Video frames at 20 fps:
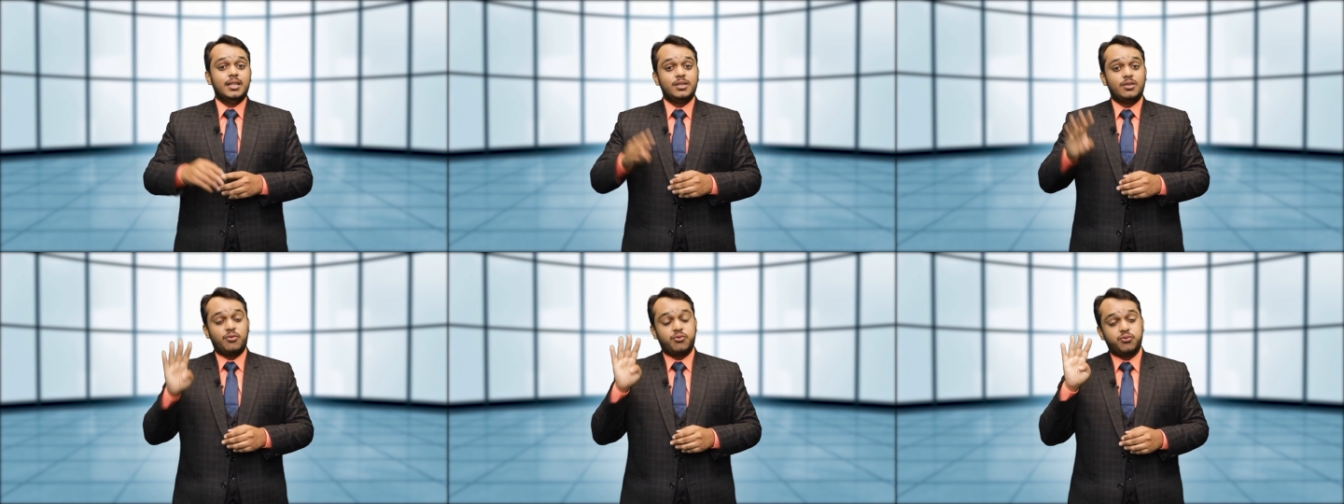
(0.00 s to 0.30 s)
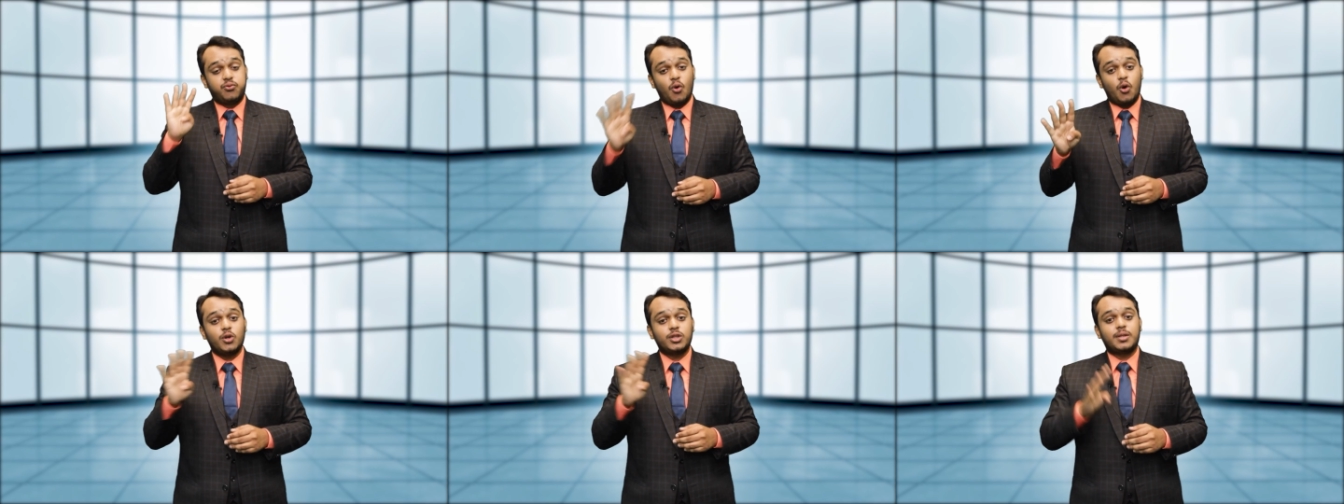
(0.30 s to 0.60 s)
the
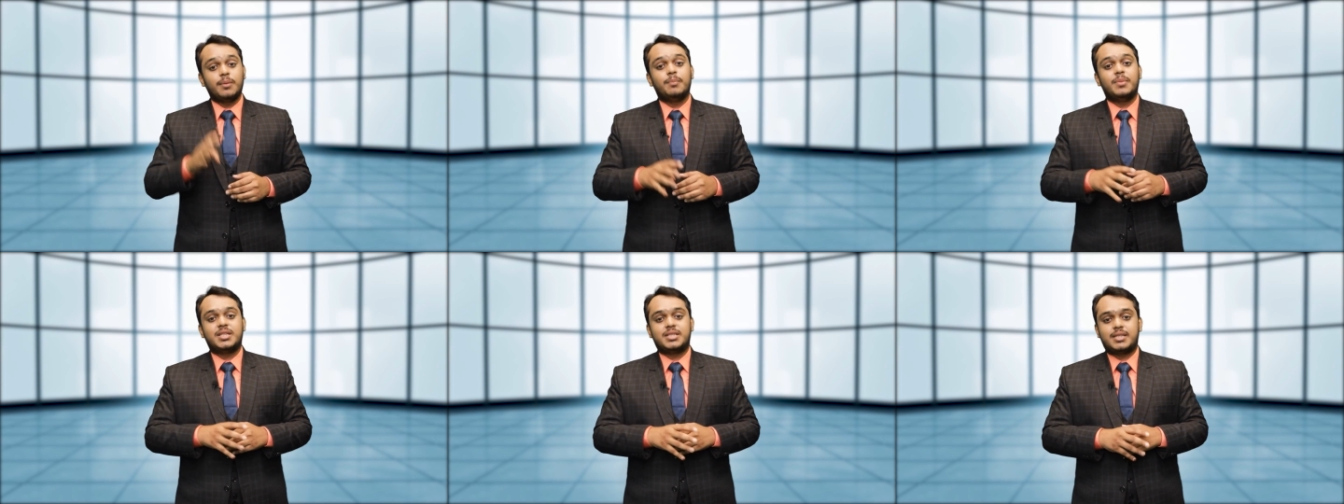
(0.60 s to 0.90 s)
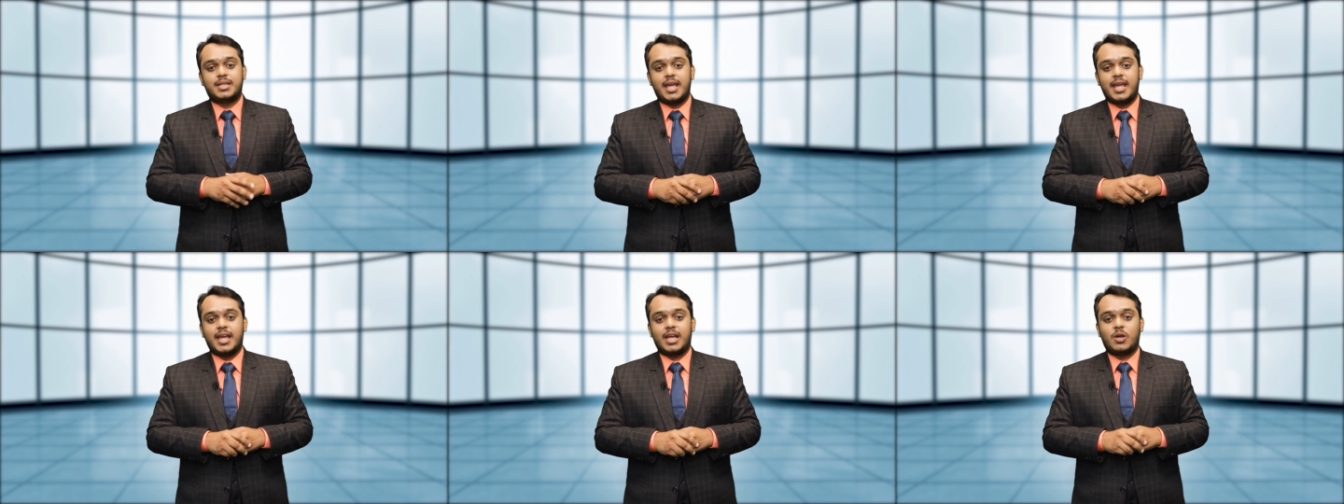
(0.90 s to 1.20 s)
fourth
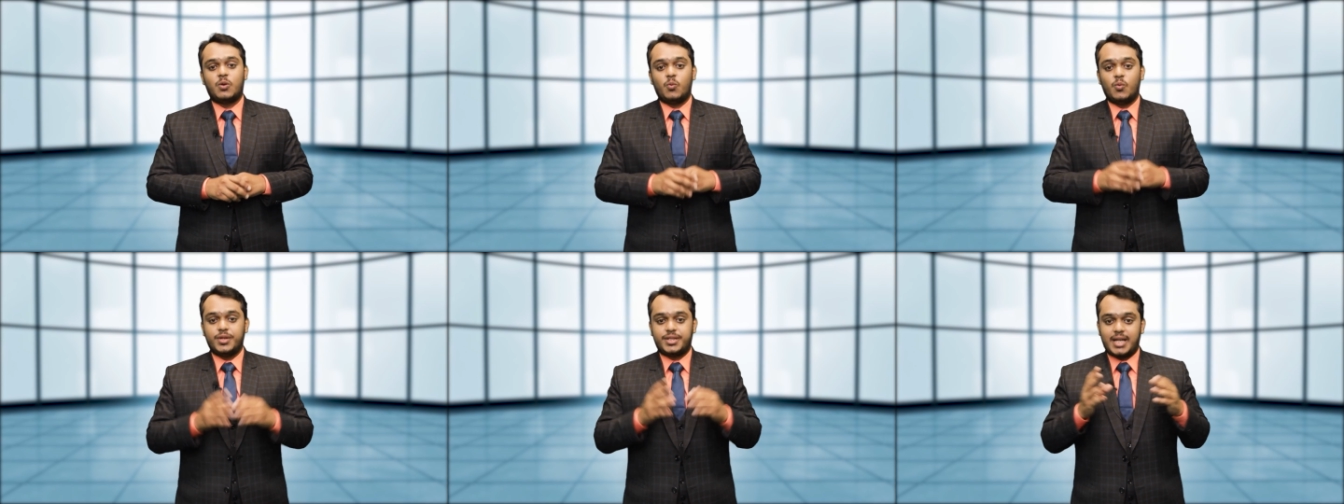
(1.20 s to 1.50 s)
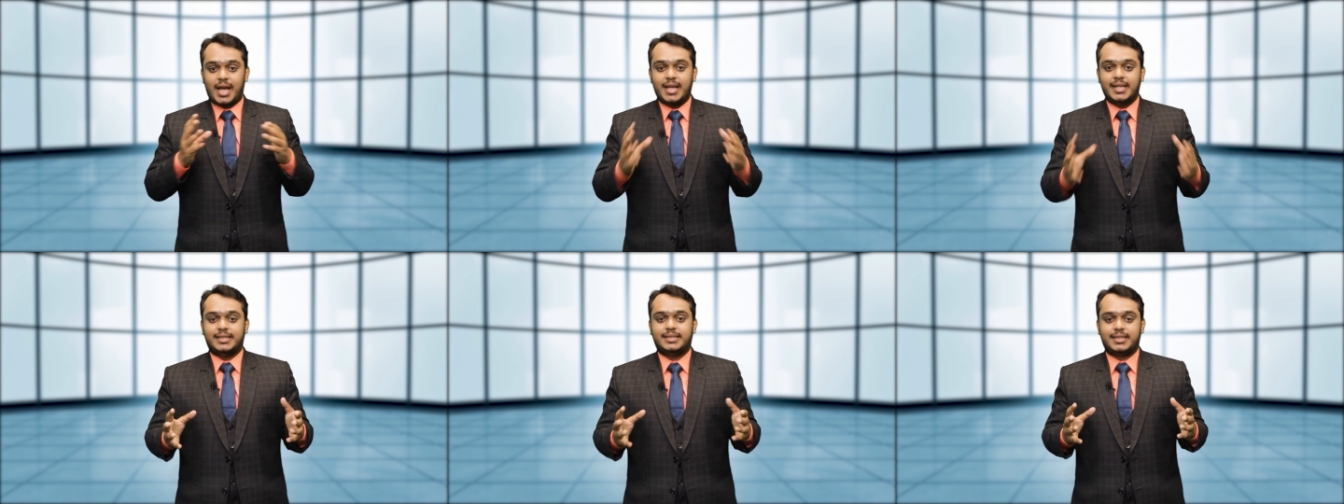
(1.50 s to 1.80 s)
mistake which
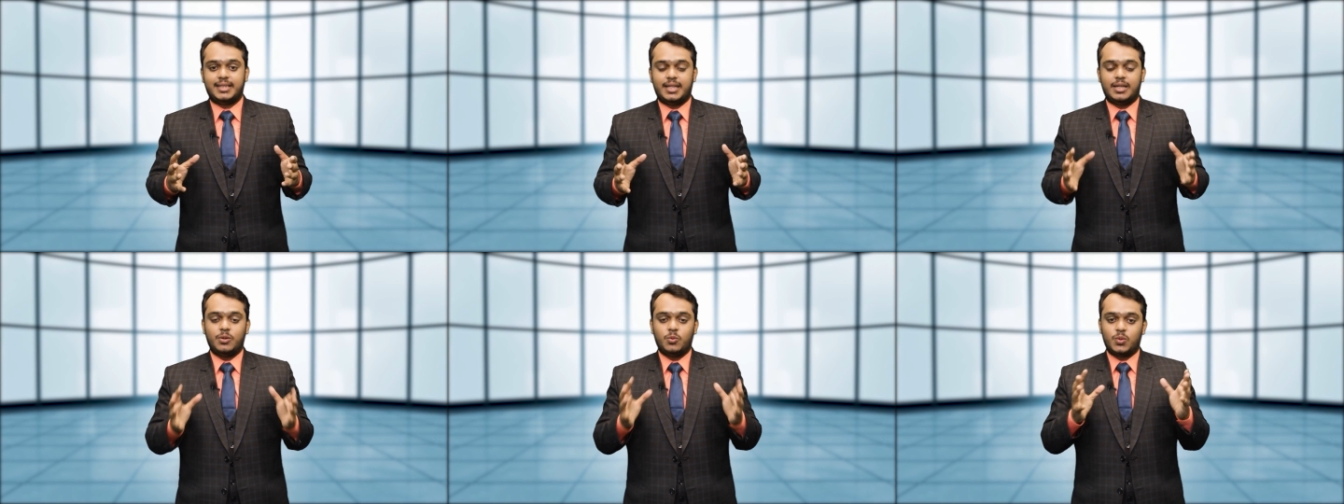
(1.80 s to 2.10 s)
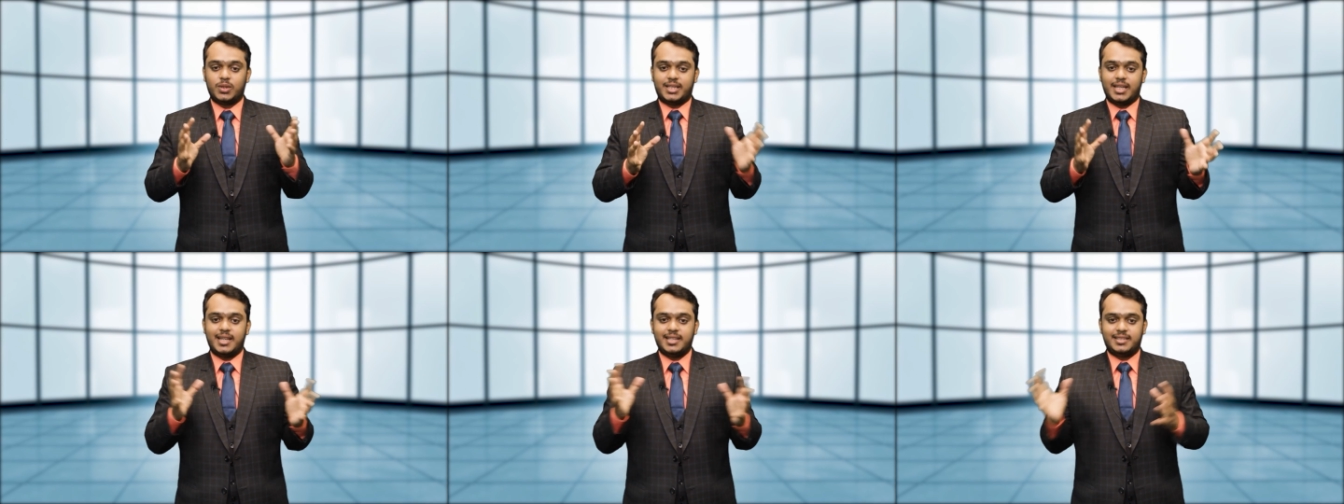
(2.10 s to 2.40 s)
I see
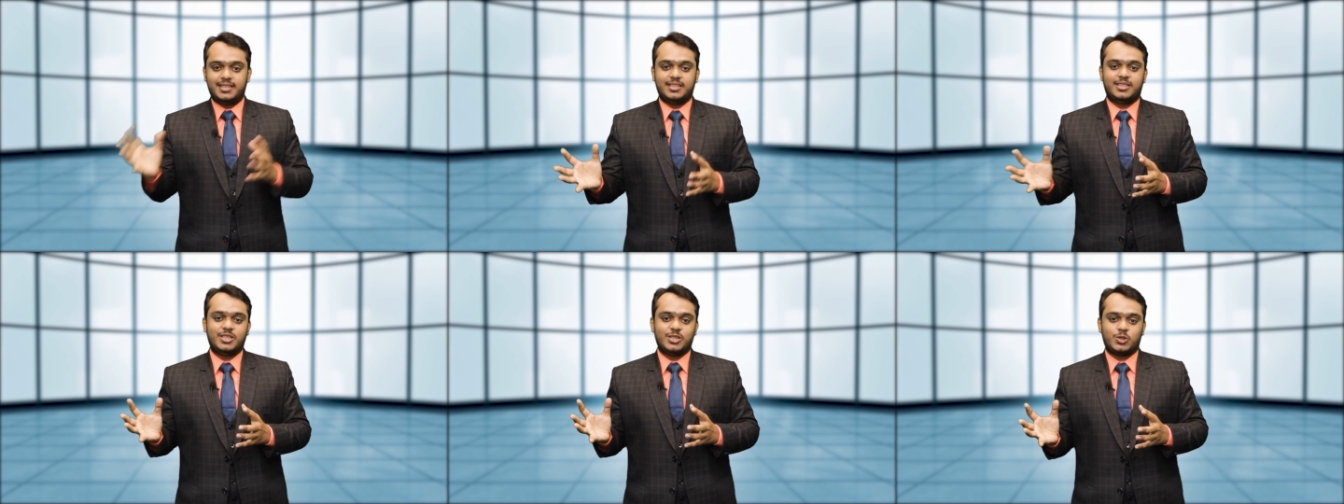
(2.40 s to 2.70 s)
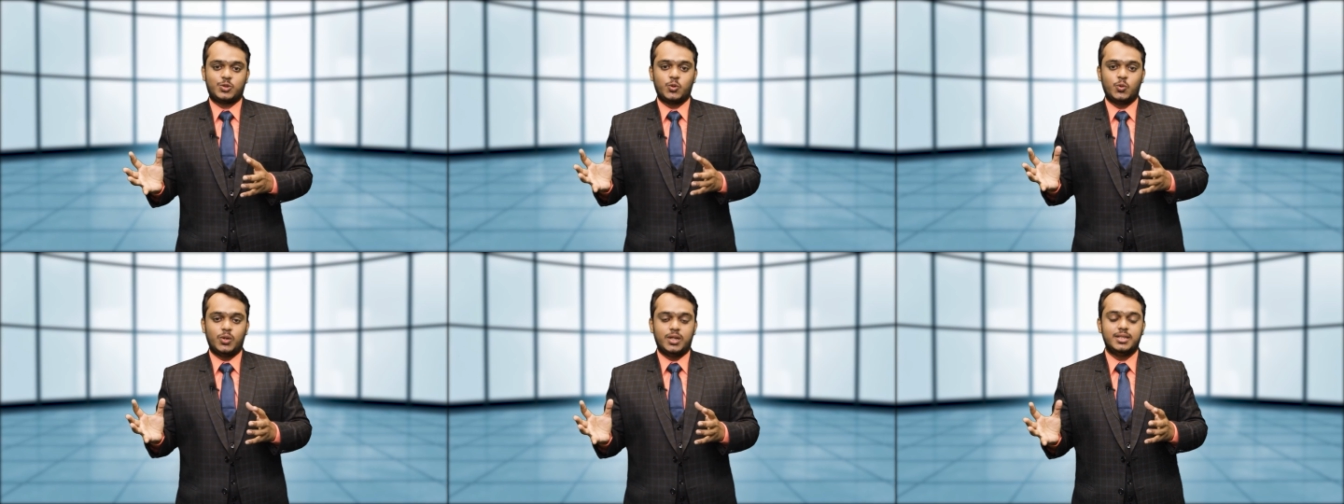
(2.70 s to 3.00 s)
with ACCA
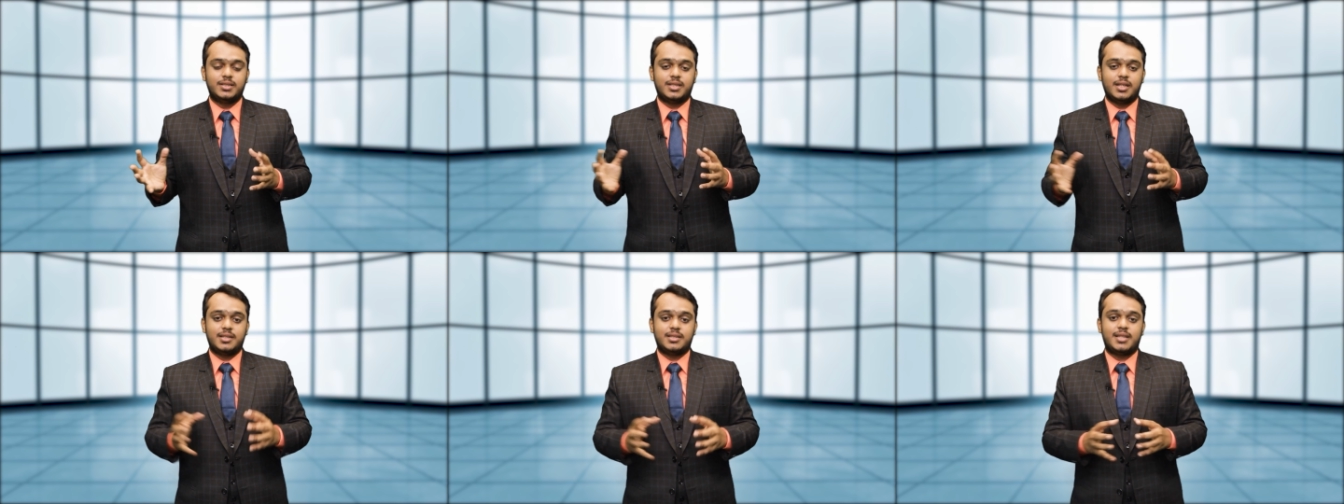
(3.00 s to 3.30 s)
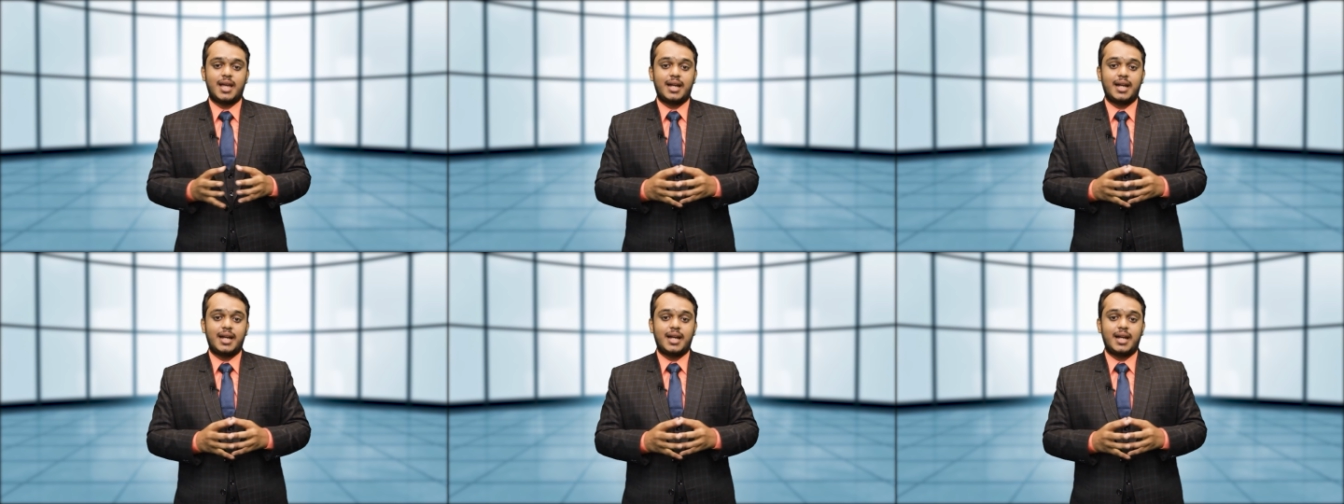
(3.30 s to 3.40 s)
students is